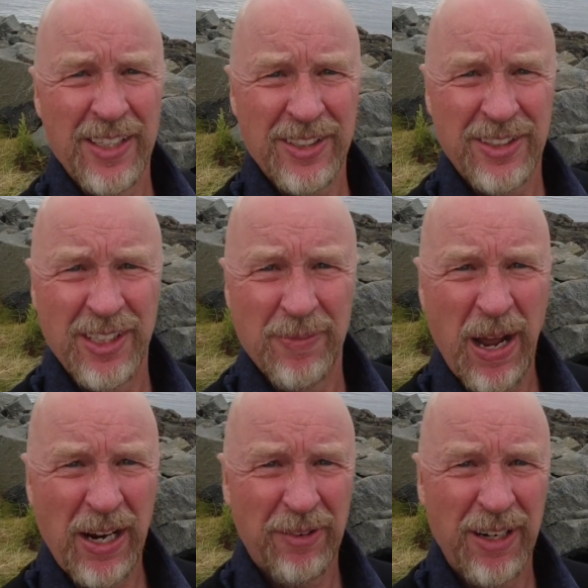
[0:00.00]
Just in the
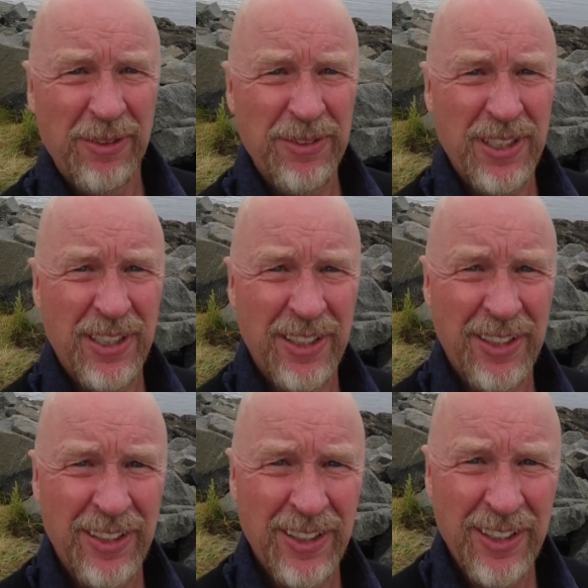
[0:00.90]
background,
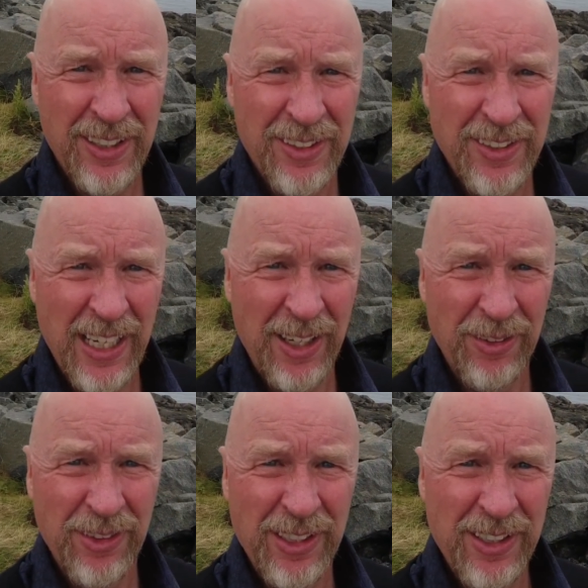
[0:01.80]

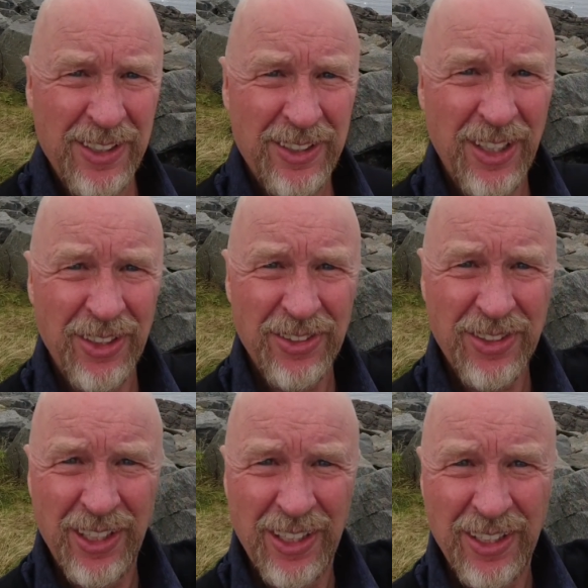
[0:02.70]
down
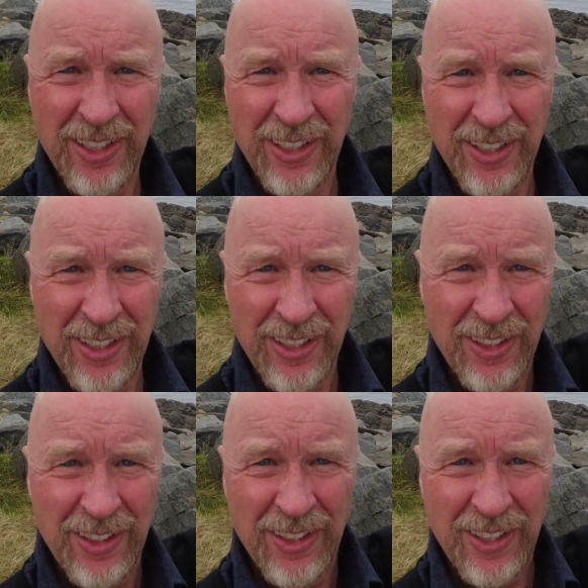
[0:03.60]
just
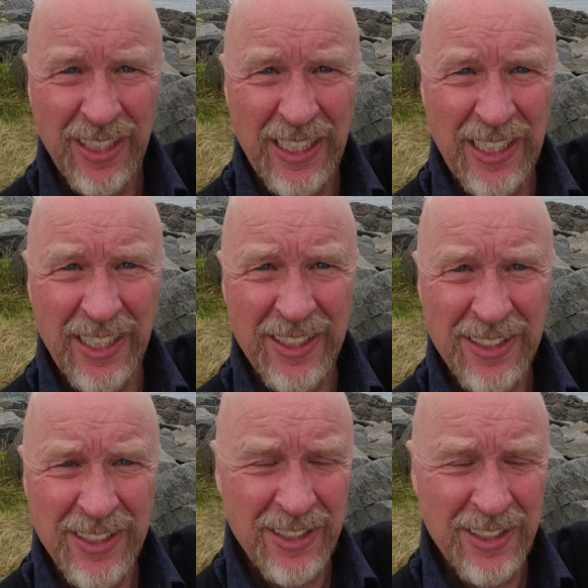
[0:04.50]
here,